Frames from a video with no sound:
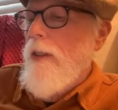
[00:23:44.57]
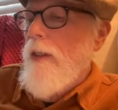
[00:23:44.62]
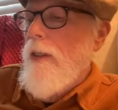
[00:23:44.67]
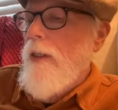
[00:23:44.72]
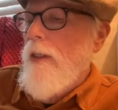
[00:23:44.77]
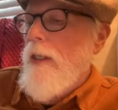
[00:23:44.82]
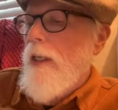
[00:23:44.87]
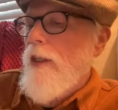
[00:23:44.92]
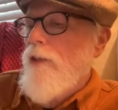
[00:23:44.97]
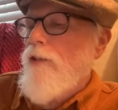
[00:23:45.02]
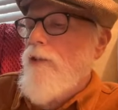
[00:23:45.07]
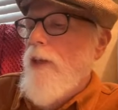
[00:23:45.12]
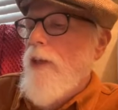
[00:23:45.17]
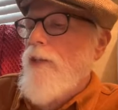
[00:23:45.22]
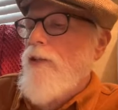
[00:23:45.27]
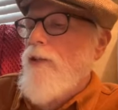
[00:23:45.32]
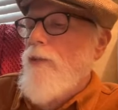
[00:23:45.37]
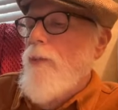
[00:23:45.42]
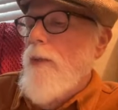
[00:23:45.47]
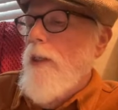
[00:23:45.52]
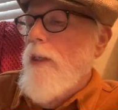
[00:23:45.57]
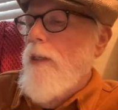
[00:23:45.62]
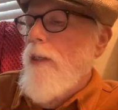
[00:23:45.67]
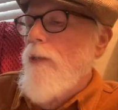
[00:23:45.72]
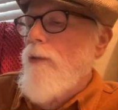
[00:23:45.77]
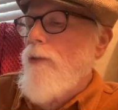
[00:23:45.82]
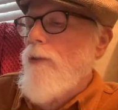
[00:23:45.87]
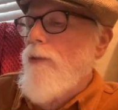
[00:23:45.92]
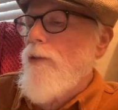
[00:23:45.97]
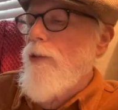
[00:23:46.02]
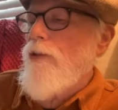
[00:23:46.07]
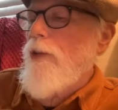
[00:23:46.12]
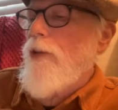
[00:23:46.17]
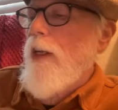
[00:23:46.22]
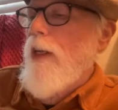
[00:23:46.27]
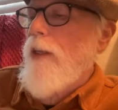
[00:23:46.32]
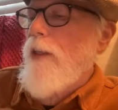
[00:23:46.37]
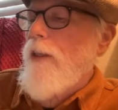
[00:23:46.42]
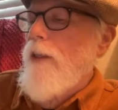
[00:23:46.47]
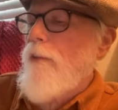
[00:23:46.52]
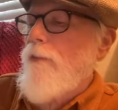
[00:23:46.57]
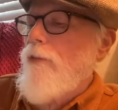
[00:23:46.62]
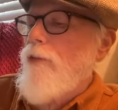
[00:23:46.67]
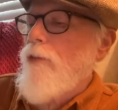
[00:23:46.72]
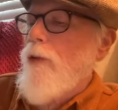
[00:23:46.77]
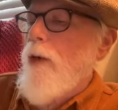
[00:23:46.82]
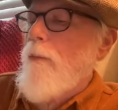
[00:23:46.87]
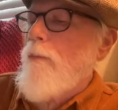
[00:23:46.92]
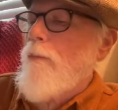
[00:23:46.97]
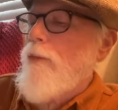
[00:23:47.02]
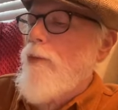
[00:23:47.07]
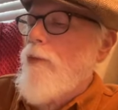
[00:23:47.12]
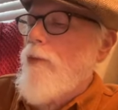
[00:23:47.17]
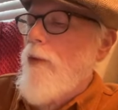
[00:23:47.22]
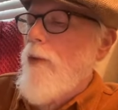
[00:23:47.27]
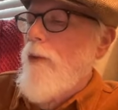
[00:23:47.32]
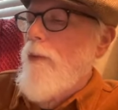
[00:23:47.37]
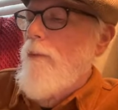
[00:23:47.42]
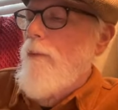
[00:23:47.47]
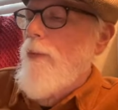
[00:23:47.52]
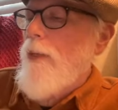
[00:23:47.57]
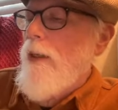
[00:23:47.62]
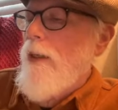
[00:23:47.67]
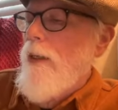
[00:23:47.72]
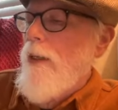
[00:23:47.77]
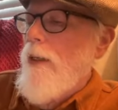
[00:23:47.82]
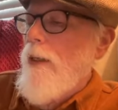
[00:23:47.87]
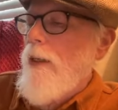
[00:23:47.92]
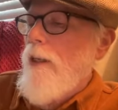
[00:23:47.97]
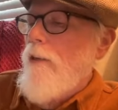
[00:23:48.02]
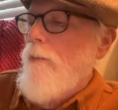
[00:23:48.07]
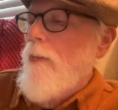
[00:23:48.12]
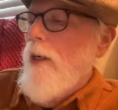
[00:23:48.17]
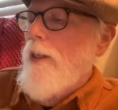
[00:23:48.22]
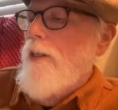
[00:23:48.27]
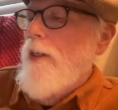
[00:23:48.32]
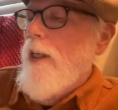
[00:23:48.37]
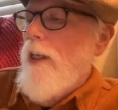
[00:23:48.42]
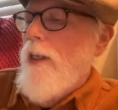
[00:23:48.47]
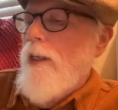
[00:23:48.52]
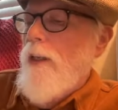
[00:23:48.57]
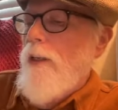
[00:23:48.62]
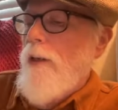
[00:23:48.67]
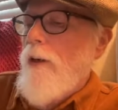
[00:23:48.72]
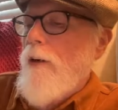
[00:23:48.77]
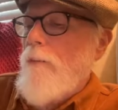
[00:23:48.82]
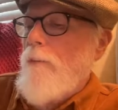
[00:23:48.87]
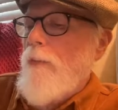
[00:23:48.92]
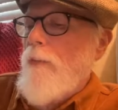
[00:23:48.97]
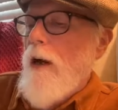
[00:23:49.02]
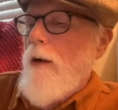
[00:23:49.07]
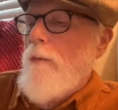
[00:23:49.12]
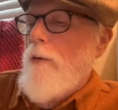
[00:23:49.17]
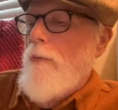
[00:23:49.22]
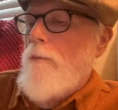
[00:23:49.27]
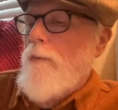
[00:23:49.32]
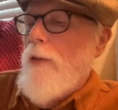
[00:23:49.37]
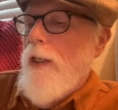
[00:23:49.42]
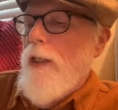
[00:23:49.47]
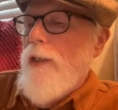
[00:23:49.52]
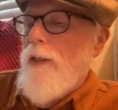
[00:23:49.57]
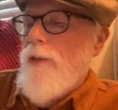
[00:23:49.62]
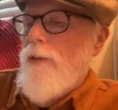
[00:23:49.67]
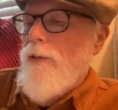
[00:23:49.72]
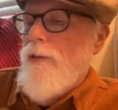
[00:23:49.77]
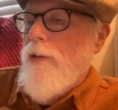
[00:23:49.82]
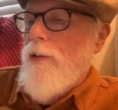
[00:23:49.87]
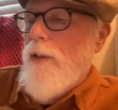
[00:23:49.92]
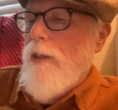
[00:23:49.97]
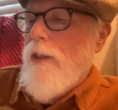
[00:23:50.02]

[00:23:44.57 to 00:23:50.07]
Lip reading: As such, we close the cycle of trumps by taking our proper place